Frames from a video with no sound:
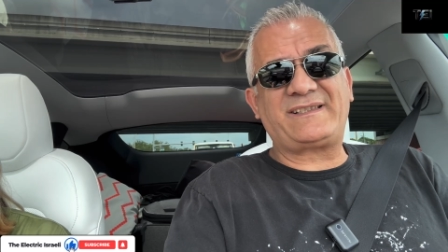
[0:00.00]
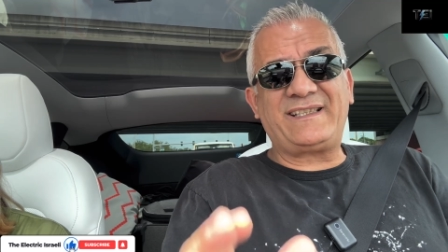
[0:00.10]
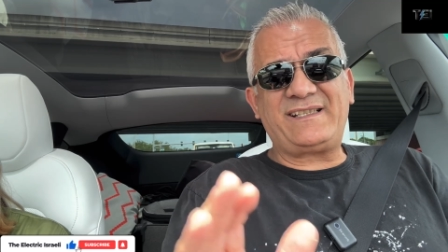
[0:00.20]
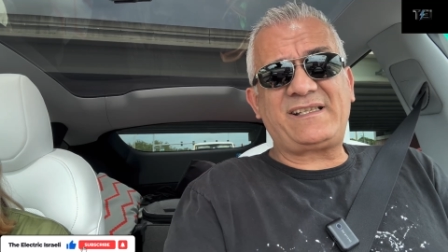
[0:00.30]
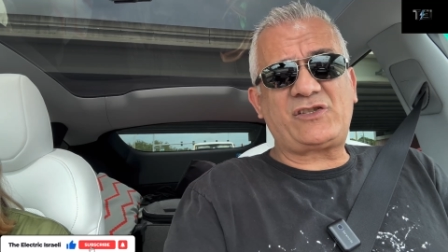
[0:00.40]

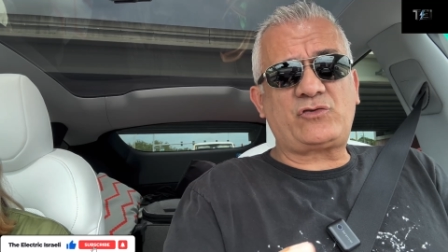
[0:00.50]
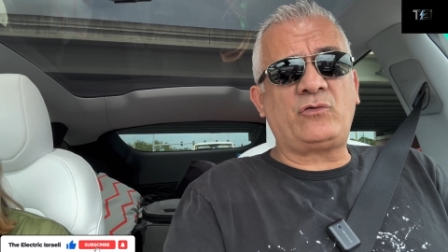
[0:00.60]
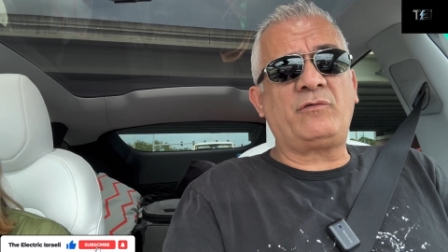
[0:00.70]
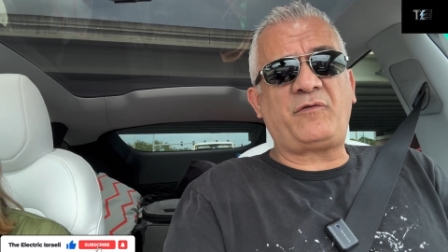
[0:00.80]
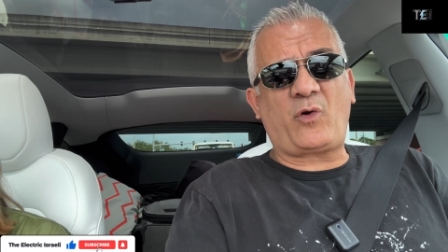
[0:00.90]
And this is
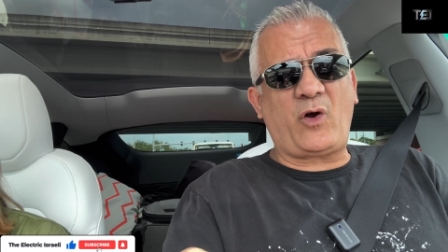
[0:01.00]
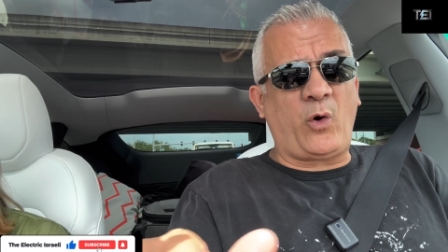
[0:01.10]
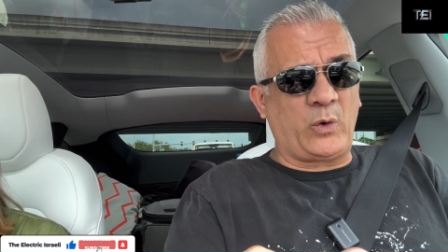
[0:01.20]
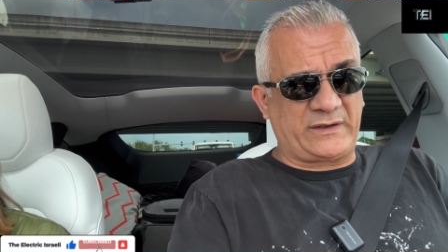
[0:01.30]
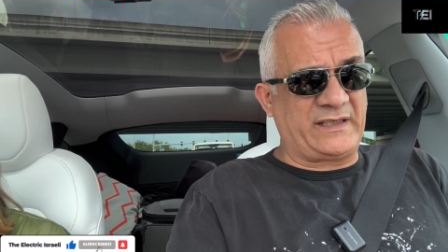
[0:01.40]
true for
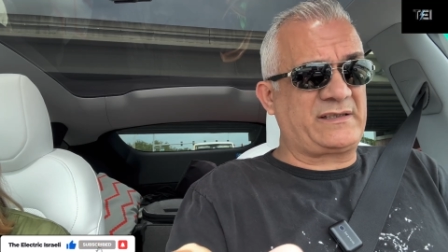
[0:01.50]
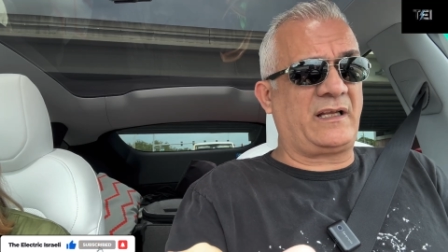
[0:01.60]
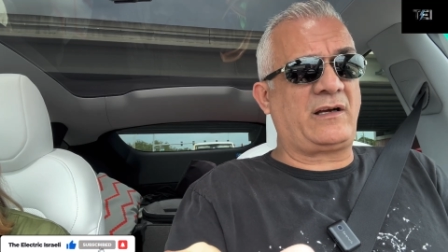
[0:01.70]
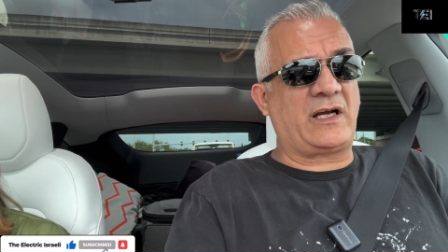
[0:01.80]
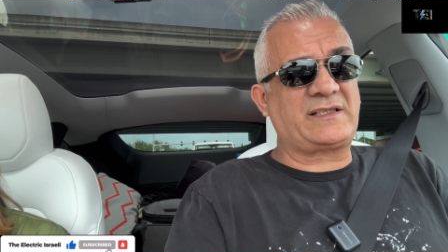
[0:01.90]
all Tesla
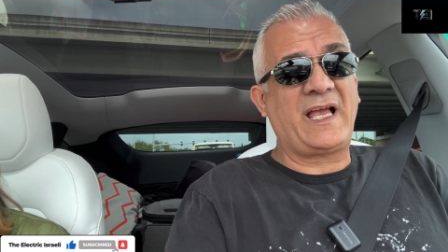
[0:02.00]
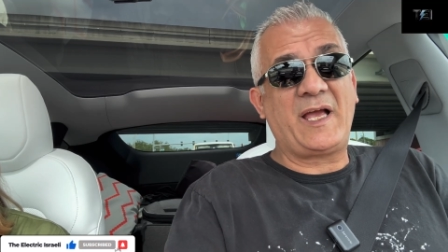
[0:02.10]
cars.